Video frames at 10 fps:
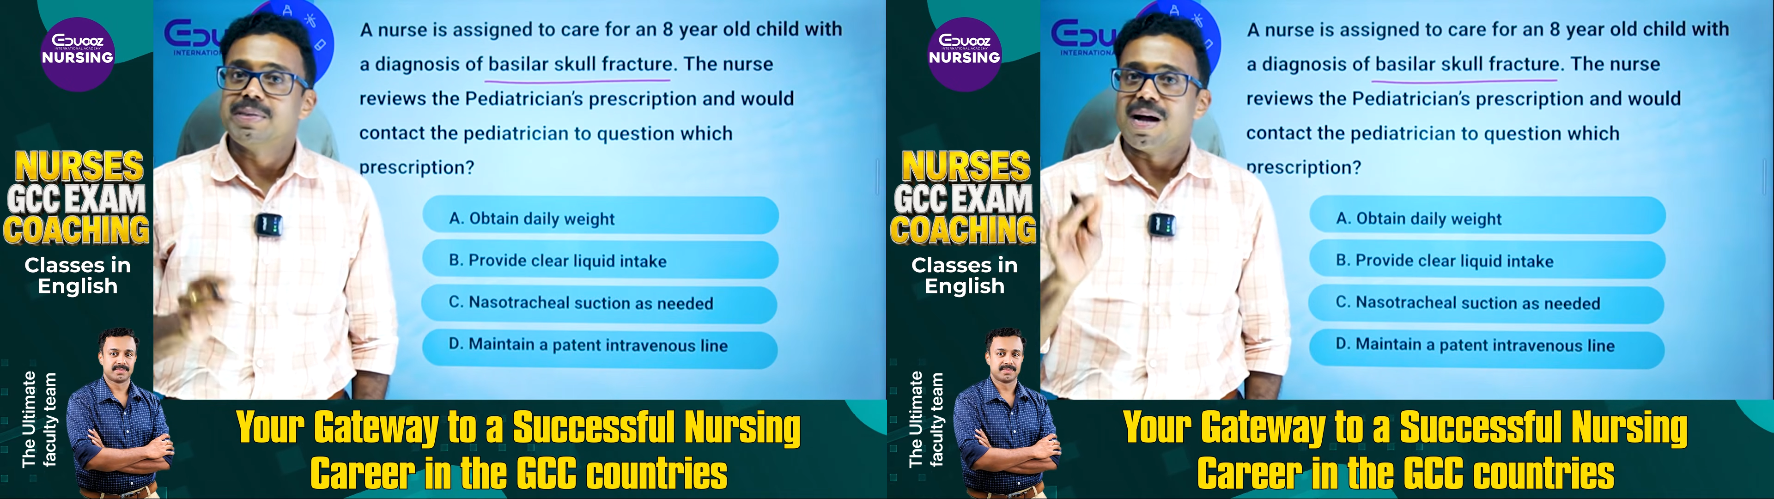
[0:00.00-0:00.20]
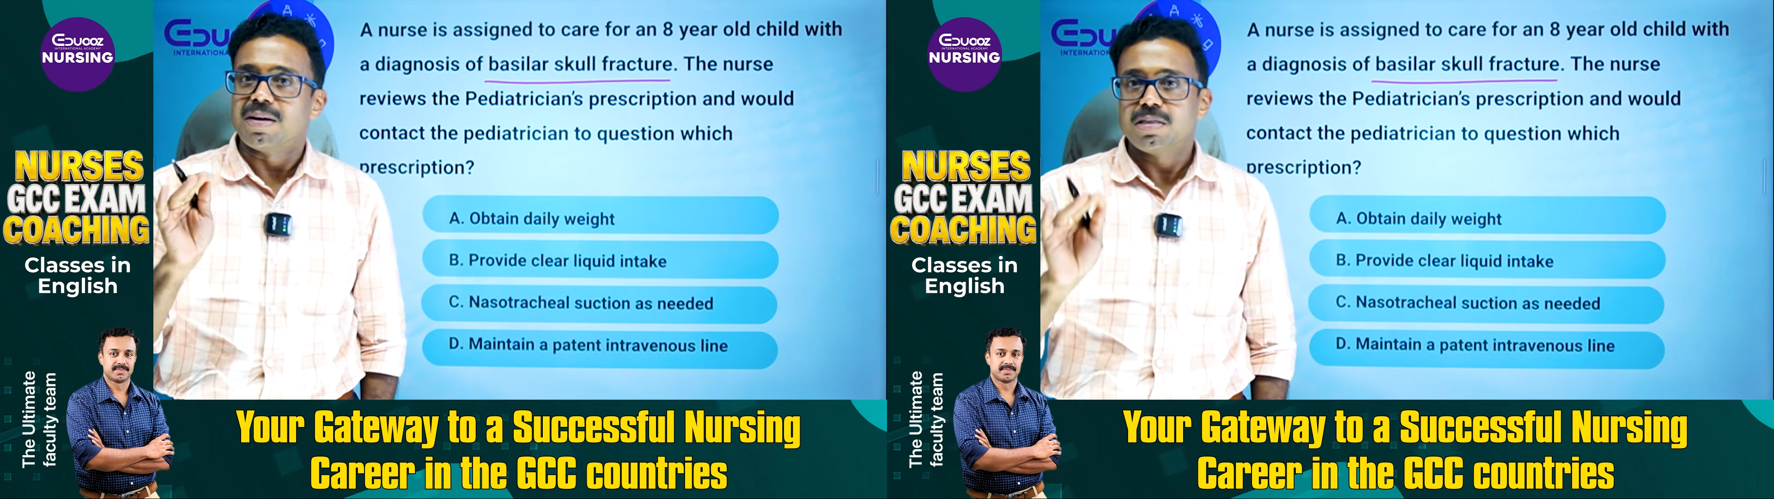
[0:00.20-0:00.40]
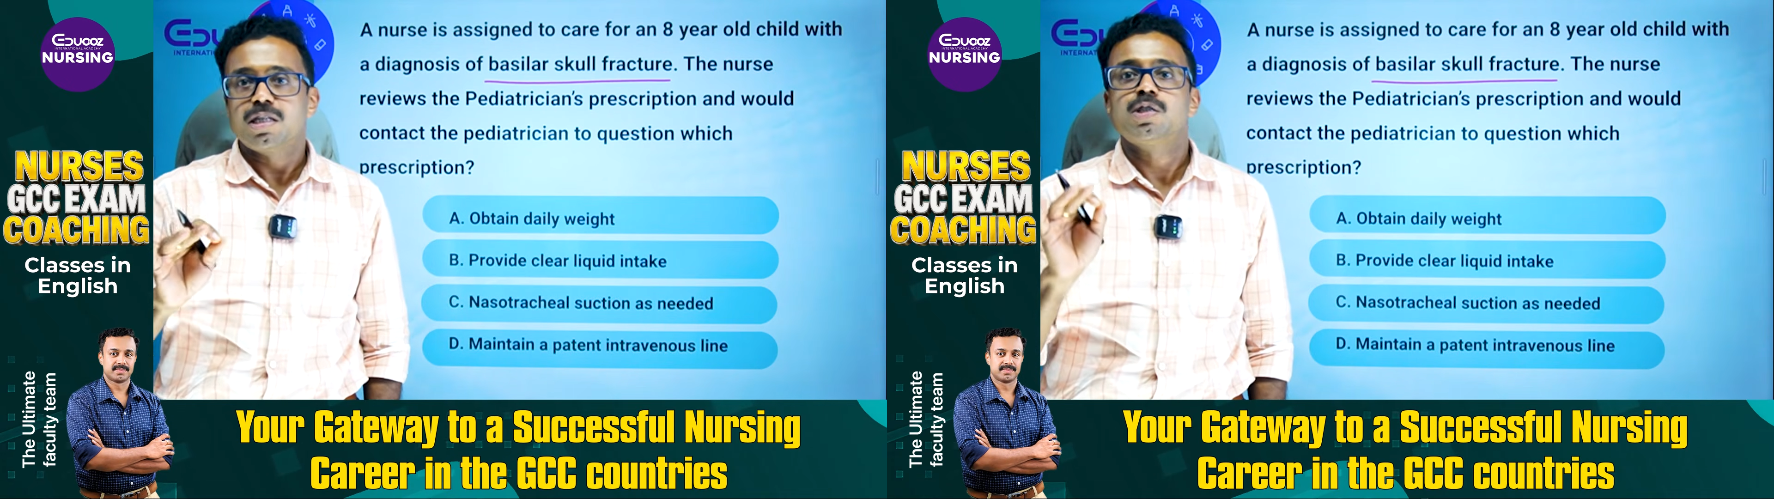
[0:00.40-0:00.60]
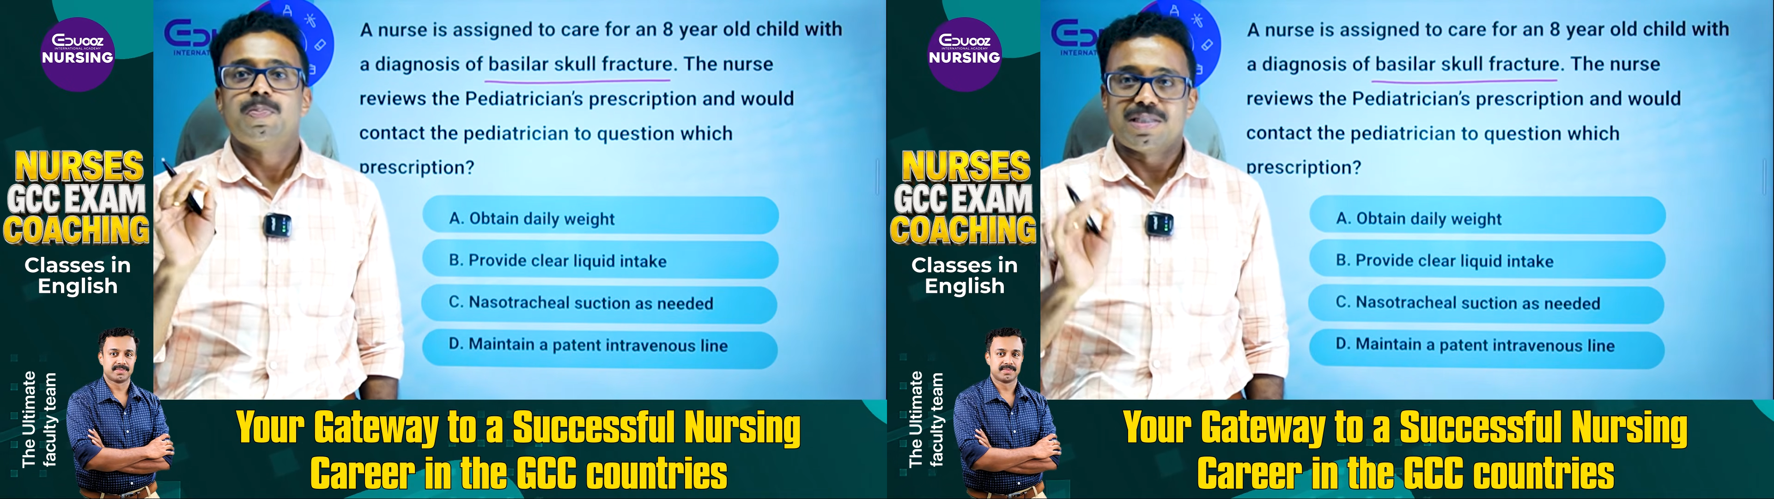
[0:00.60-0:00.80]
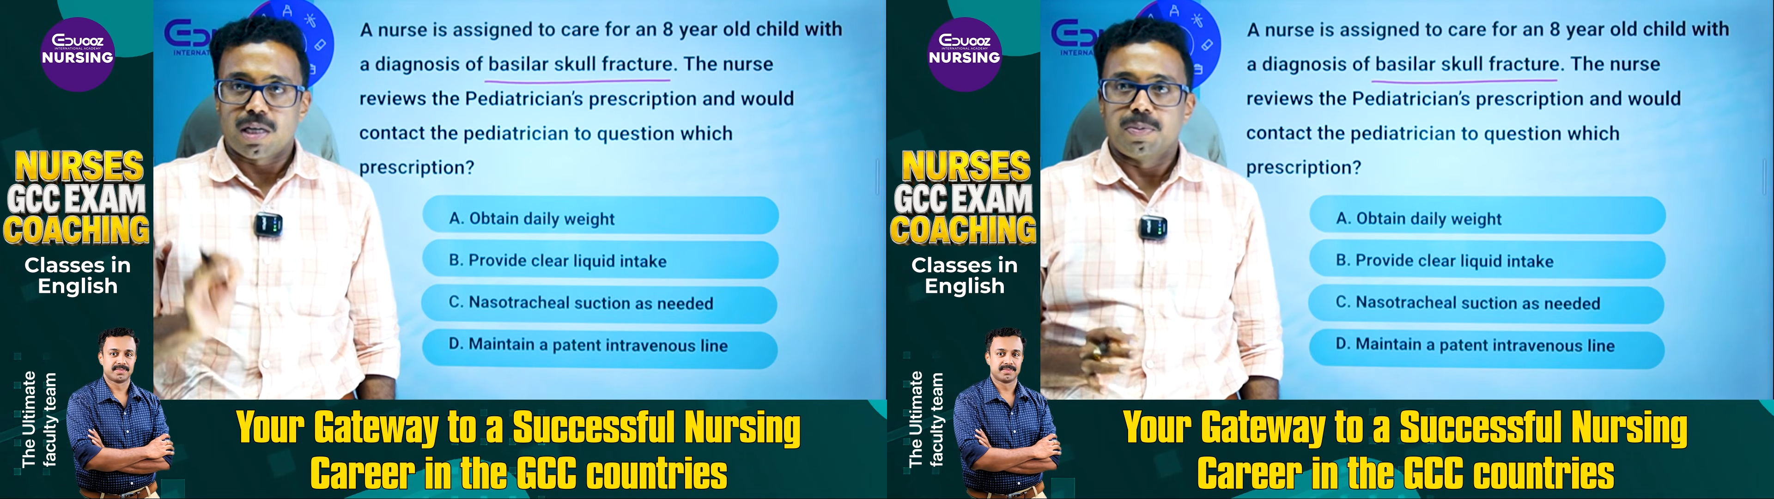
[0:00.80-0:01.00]
pediatrician's
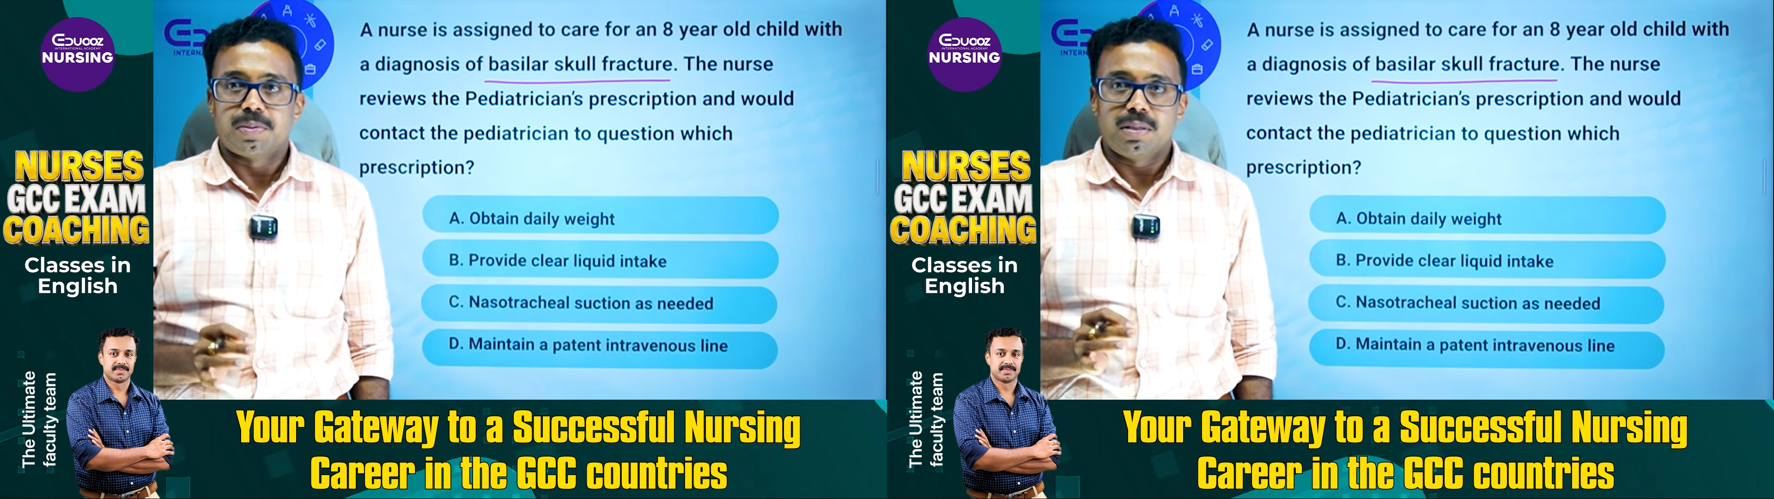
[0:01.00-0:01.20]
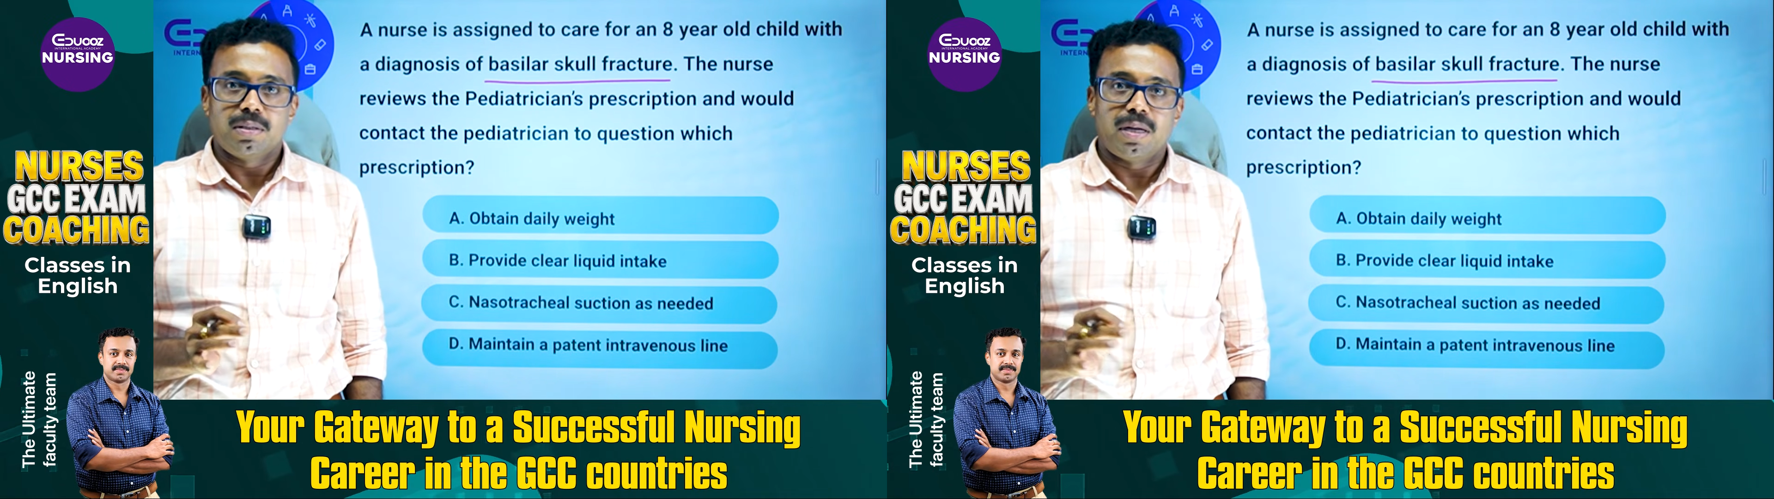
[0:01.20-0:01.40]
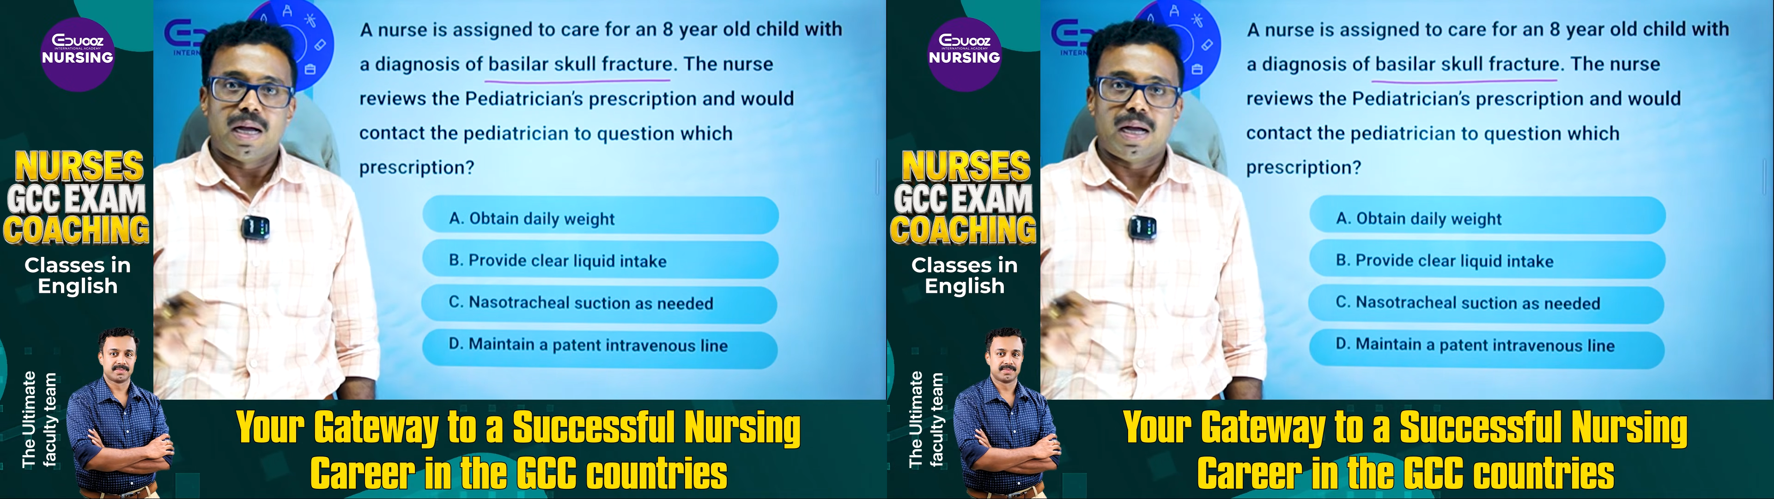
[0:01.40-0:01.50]
prescription